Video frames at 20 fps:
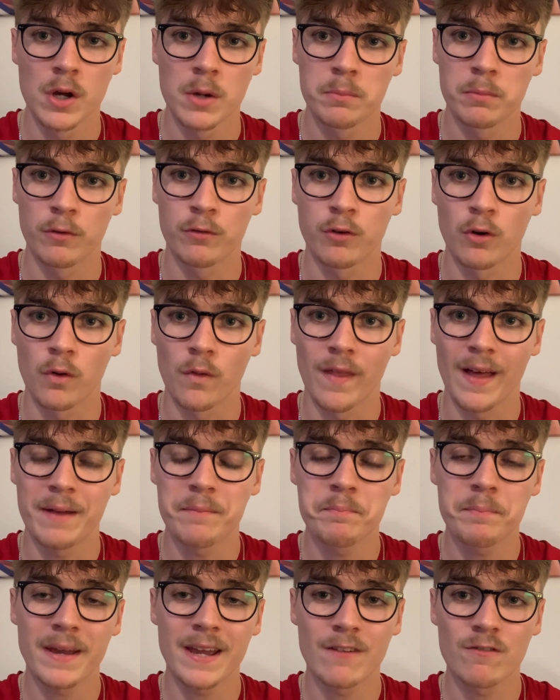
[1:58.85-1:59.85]
before
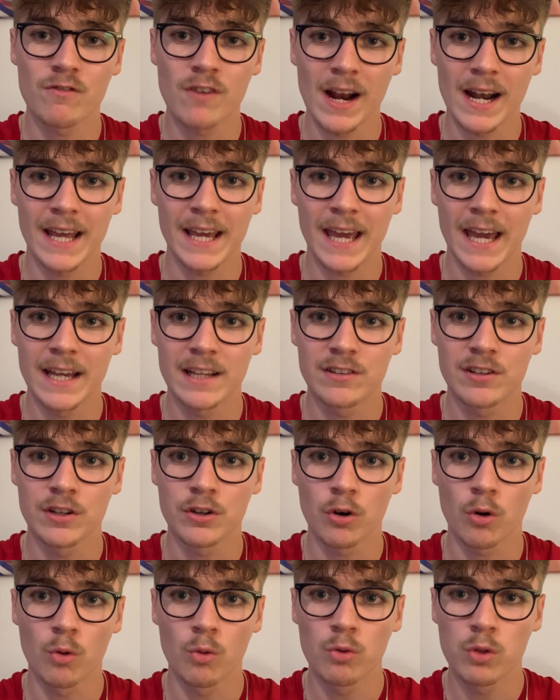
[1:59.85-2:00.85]
then being
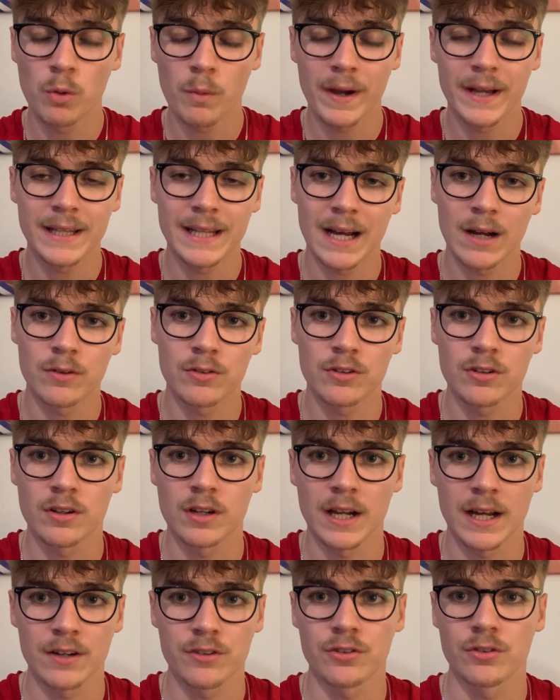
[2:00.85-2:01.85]
relegated all the way down to the
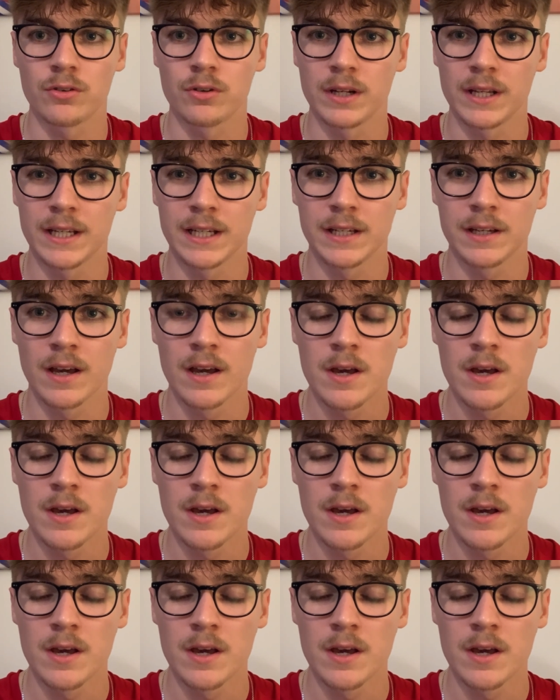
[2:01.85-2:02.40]
National League,